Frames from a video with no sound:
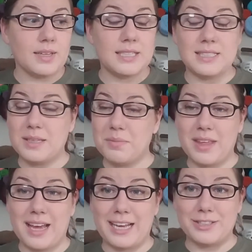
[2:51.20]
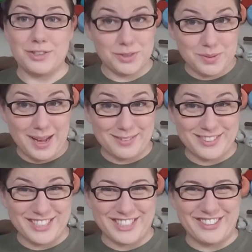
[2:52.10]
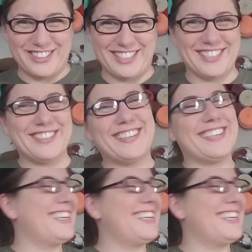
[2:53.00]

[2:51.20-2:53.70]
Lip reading: Something I do have to show you